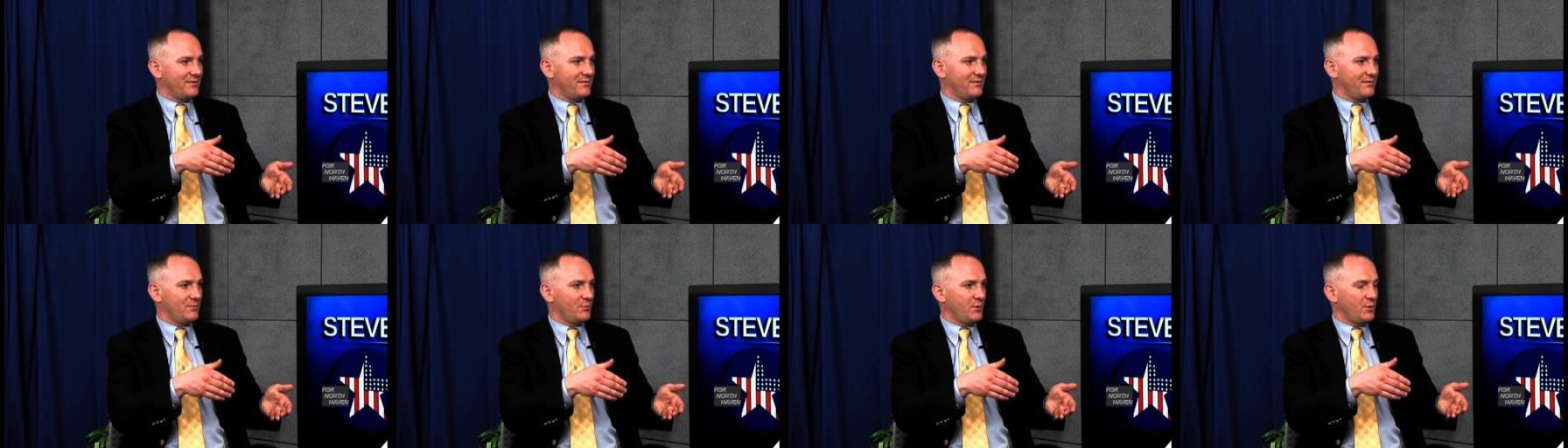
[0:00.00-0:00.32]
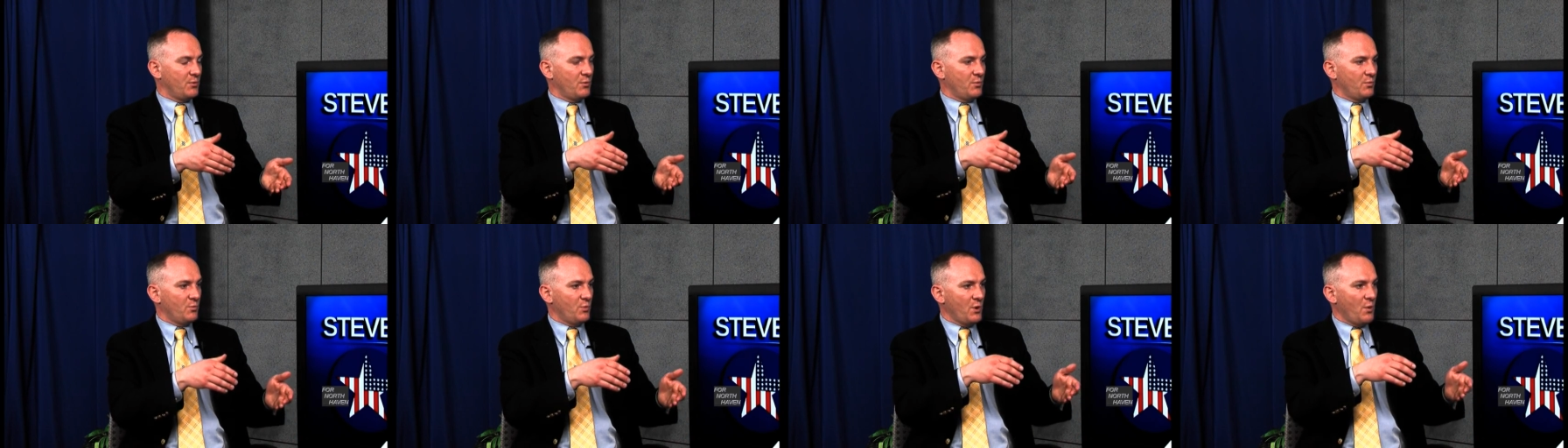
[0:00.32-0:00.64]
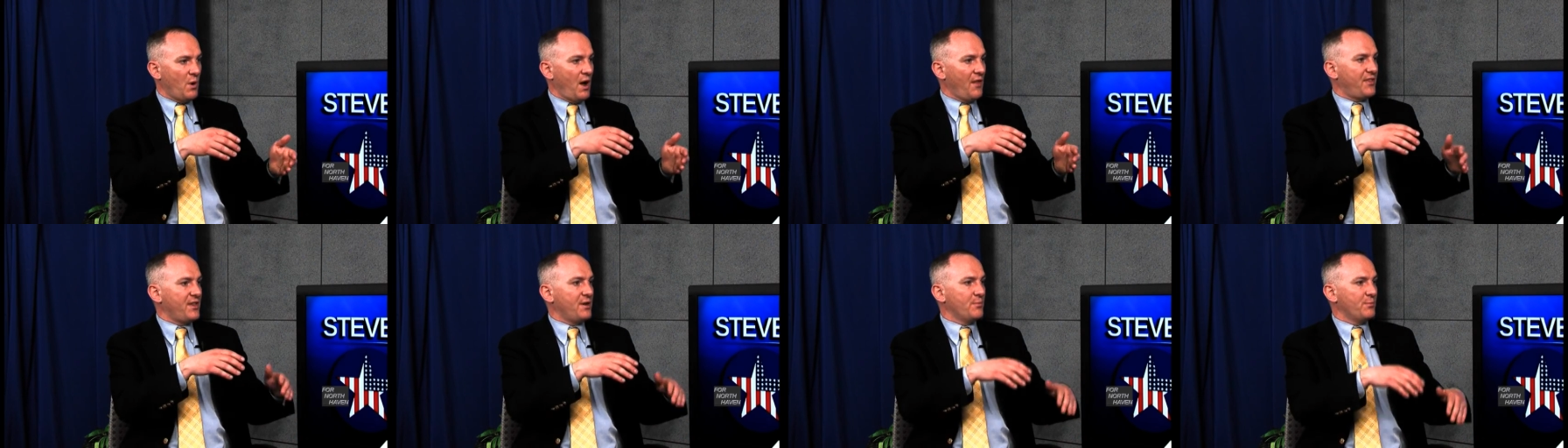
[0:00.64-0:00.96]
we
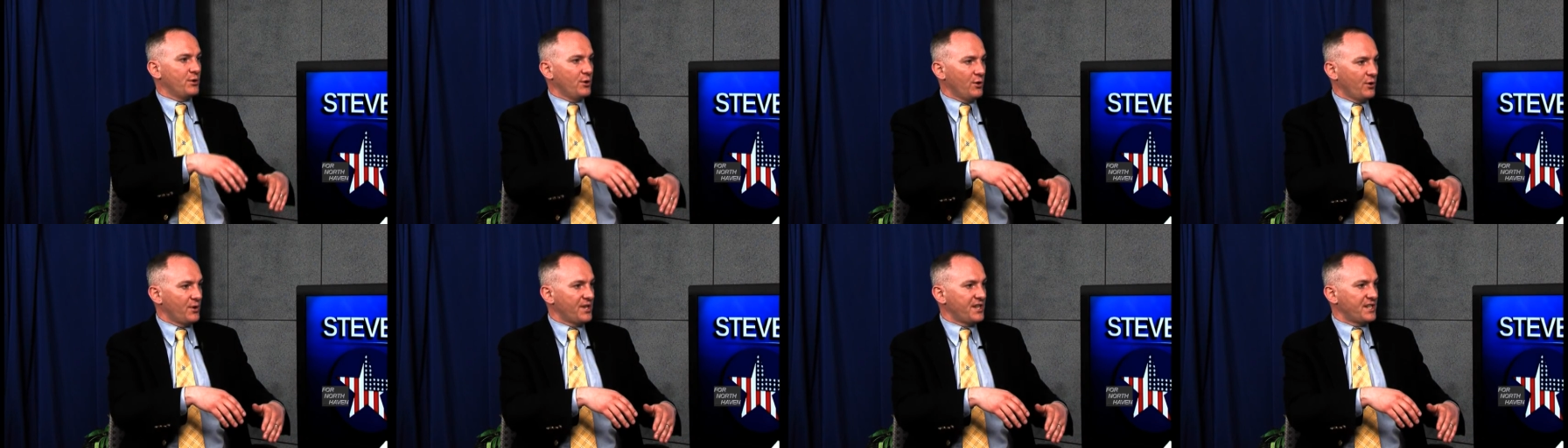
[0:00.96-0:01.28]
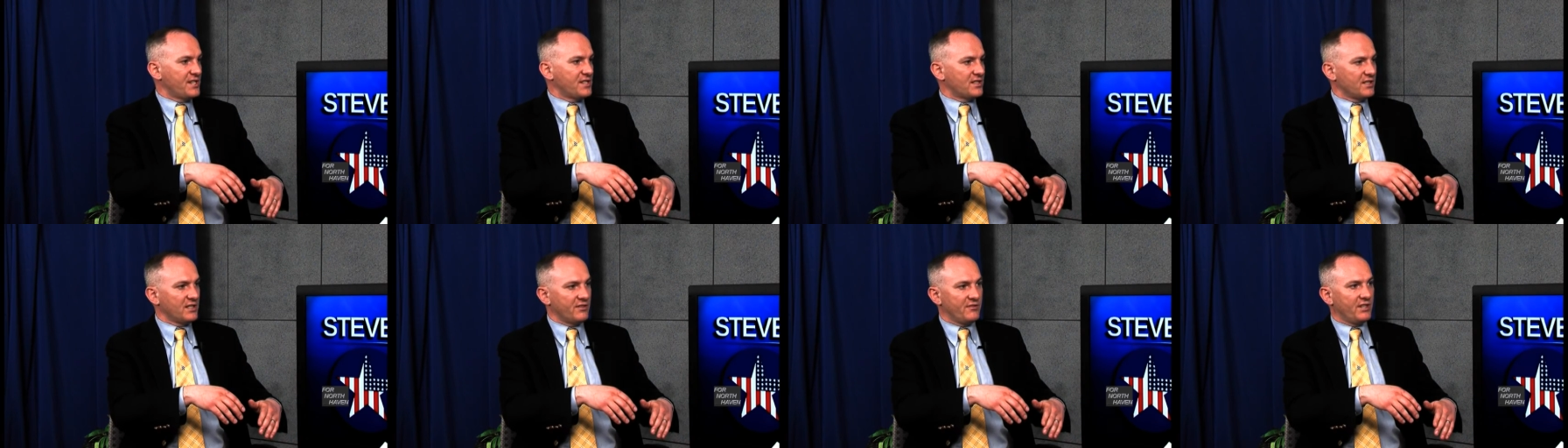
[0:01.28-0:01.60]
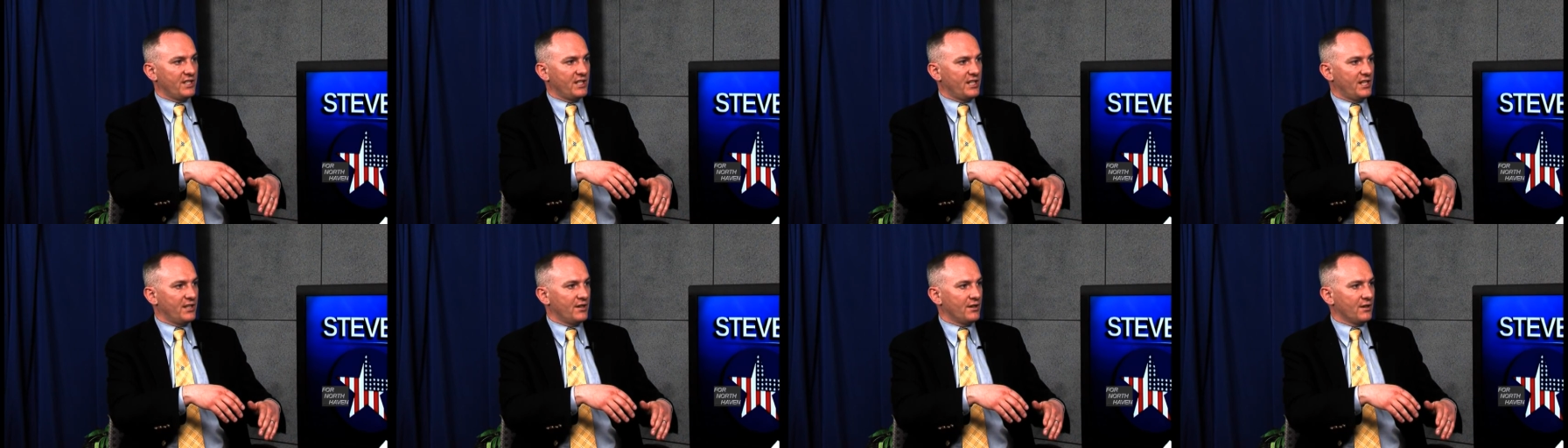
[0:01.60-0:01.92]
want the employees living
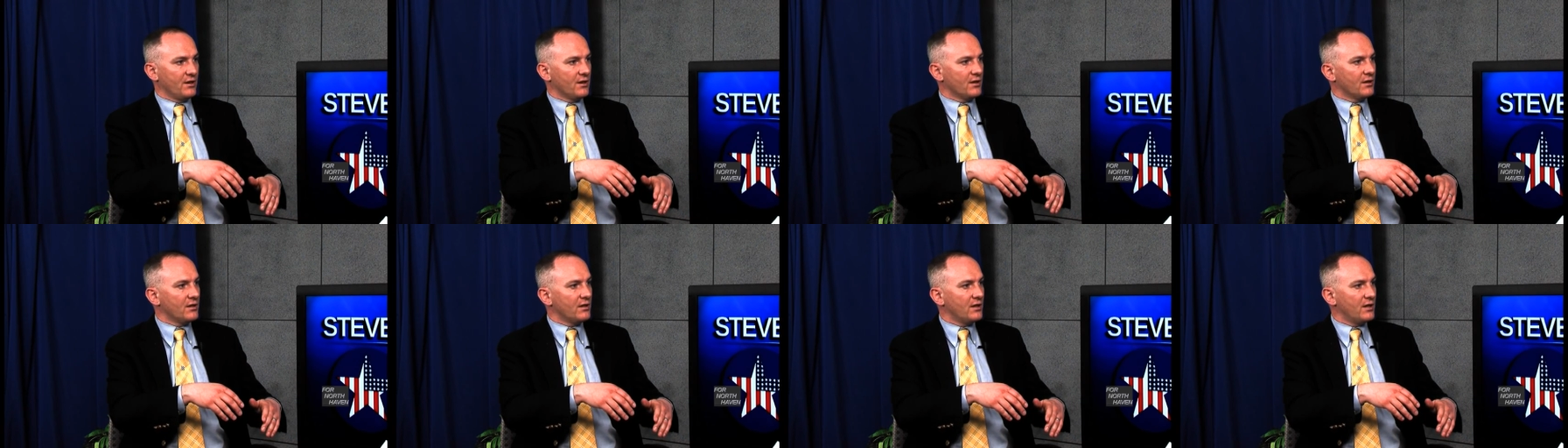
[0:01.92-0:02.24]
here